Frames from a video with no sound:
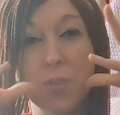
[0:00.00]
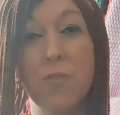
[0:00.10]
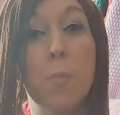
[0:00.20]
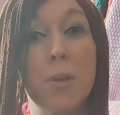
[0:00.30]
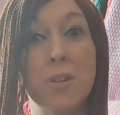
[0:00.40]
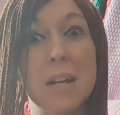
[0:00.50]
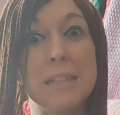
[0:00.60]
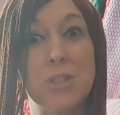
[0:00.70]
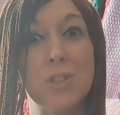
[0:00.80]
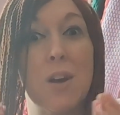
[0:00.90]

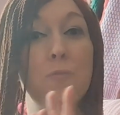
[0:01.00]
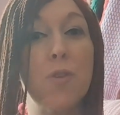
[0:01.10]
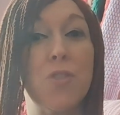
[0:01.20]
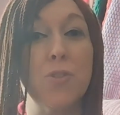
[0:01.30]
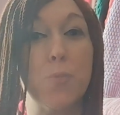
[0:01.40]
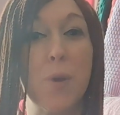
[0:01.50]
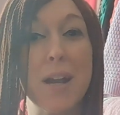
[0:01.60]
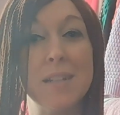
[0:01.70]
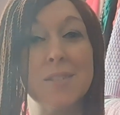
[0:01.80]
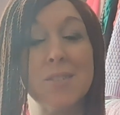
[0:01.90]
familiarize yourself with those
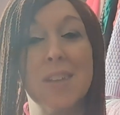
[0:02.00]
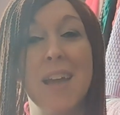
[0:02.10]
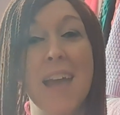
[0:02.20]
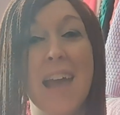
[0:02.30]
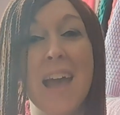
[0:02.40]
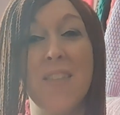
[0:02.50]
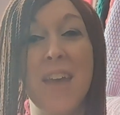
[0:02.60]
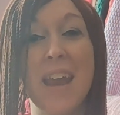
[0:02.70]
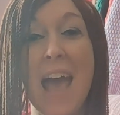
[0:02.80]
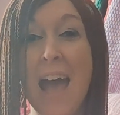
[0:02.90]
brands. And
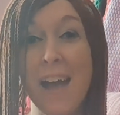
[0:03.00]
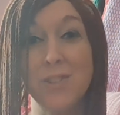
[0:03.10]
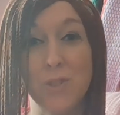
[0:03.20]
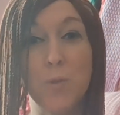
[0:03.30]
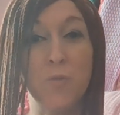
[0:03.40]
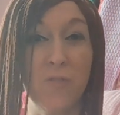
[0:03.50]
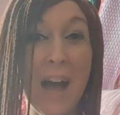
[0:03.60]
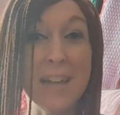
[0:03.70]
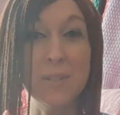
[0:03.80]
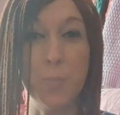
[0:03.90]
then as you
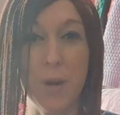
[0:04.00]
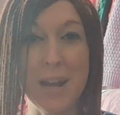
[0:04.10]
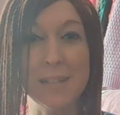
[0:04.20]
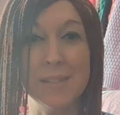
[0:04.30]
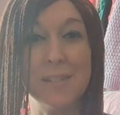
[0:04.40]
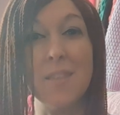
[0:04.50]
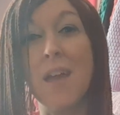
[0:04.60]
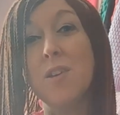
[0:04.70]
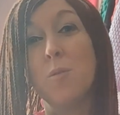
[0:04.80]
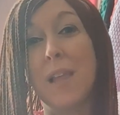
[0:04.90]
find brands
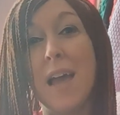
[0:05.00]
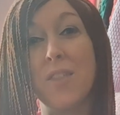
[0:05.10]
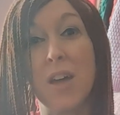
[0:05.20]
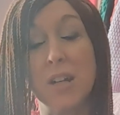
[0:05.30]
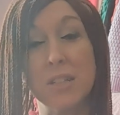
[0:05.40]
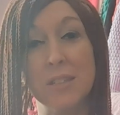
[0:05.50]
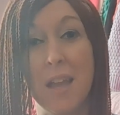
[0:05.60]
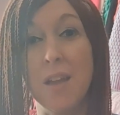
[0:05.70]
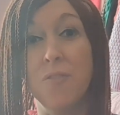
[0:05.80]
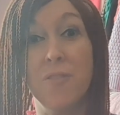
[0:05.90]
that you like, that are
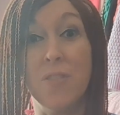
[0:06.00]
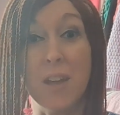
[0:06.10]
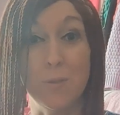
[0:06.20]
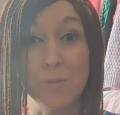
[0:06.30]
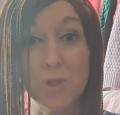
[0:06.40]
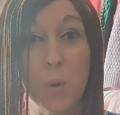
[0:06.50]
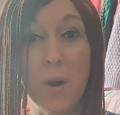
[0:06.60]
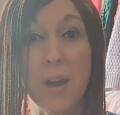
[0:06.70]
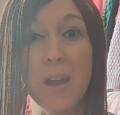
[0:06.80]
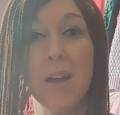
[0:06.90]
safe, that you
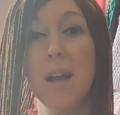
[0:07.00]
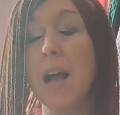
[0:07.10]
enjoy,